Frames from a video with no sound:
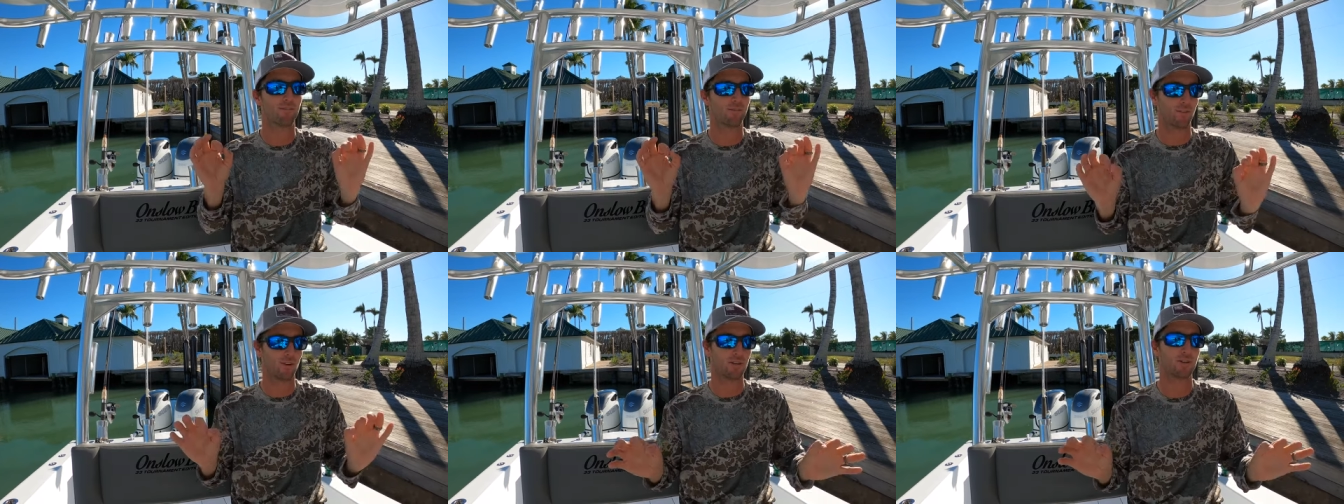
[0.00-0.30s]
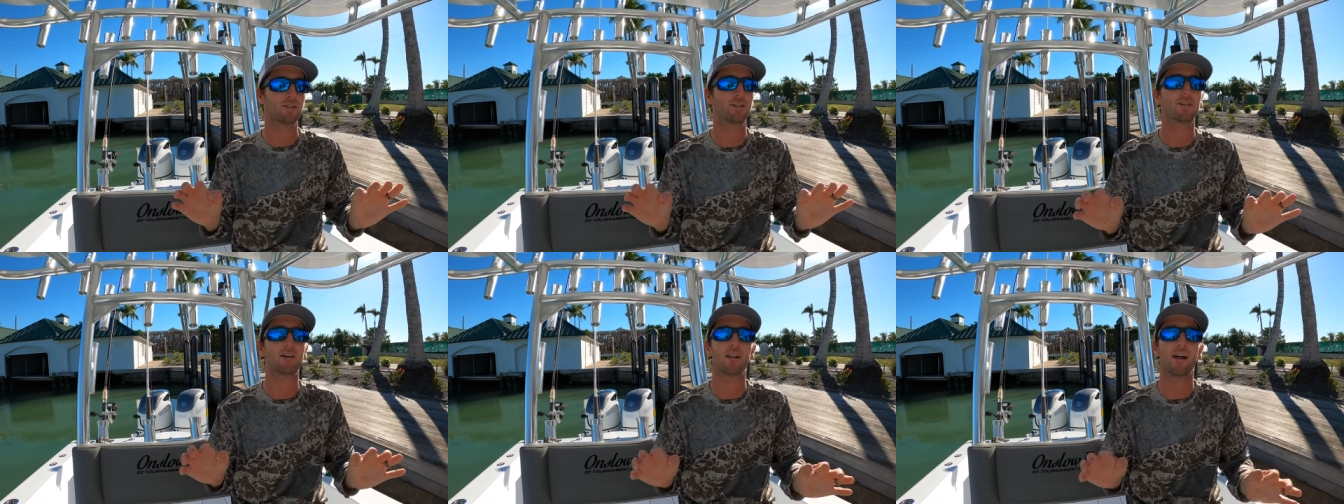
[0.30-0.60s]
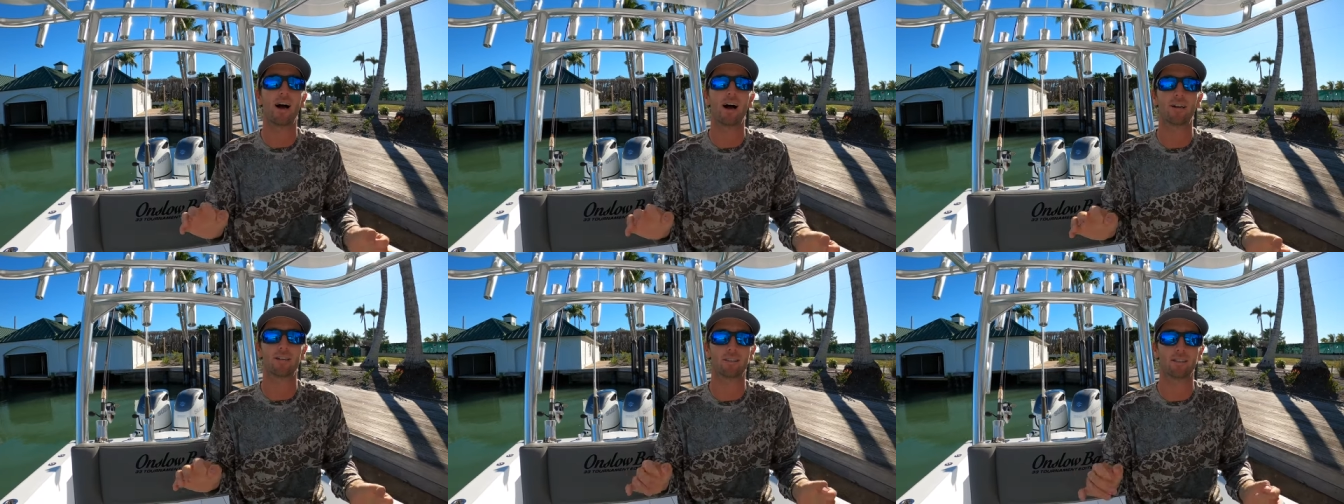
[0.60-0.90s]
First
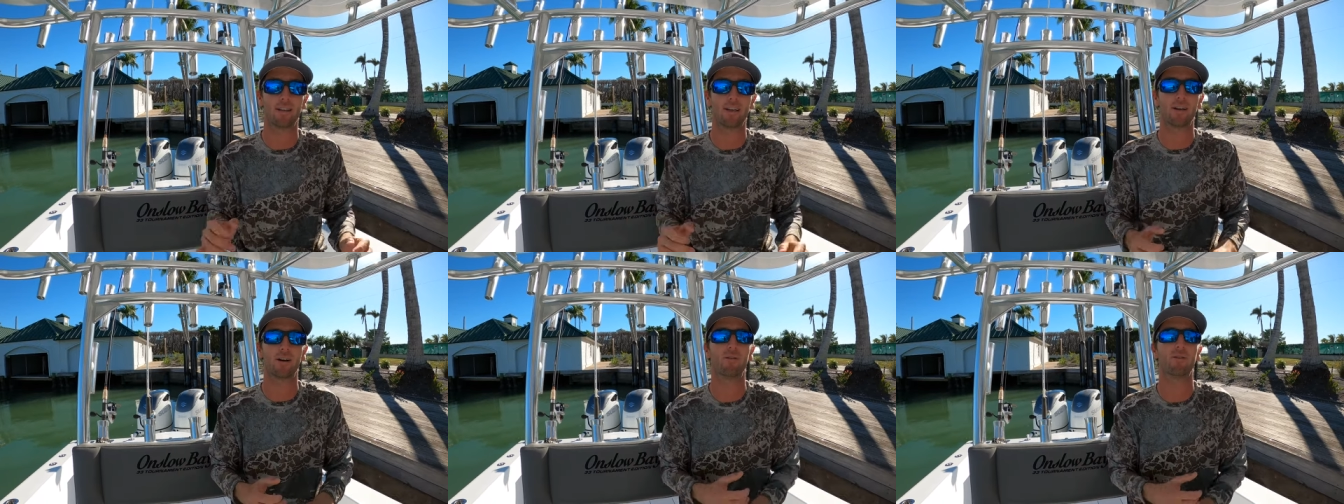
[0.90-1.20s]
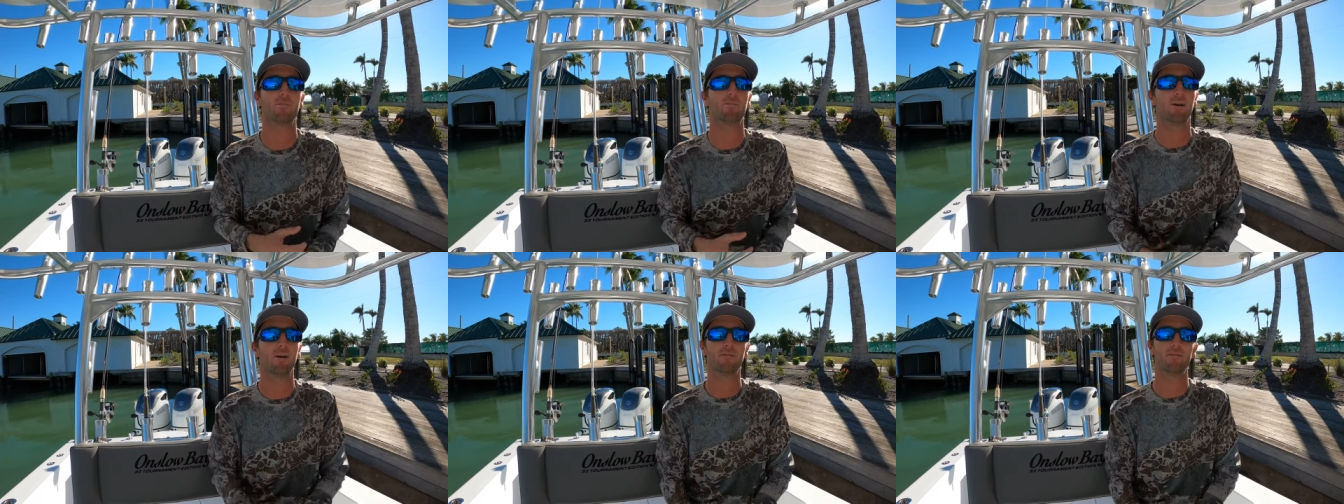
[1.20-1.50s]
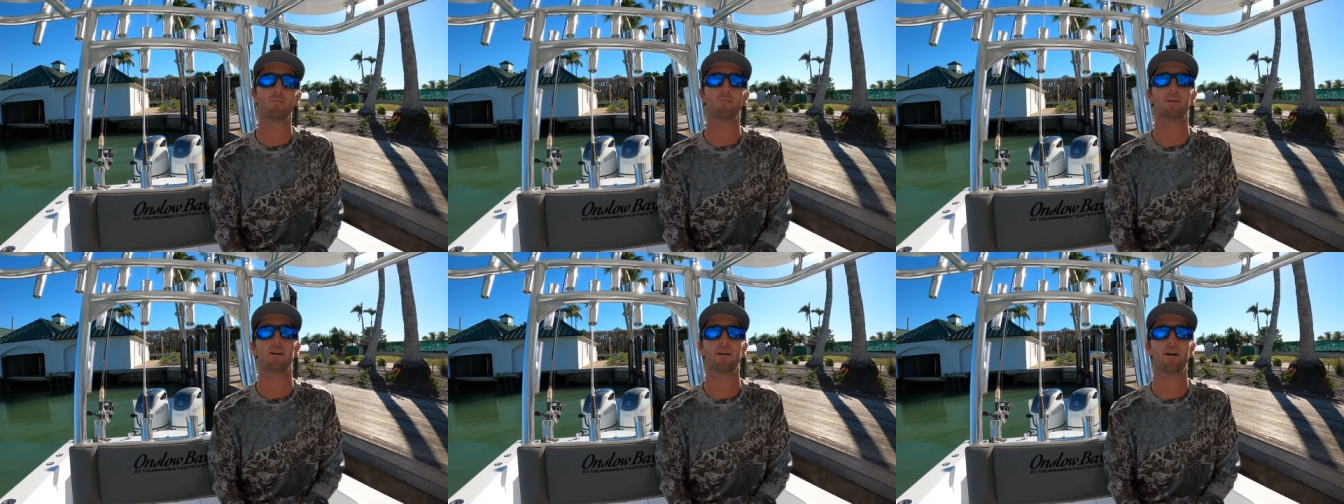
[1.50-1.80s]
class, they go
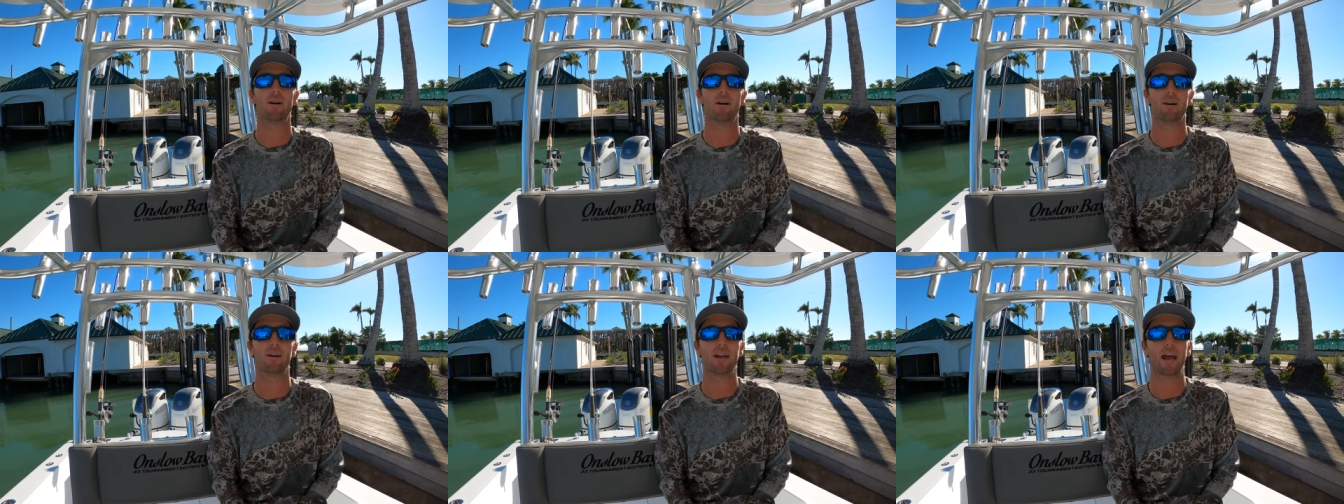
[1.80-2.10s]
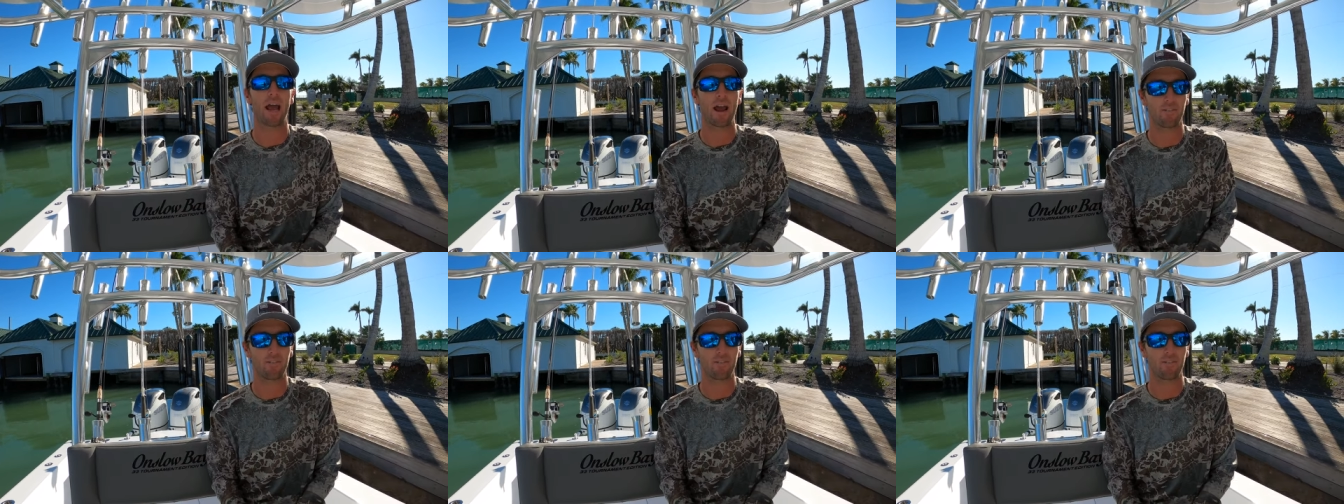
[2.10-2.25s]
above and beyond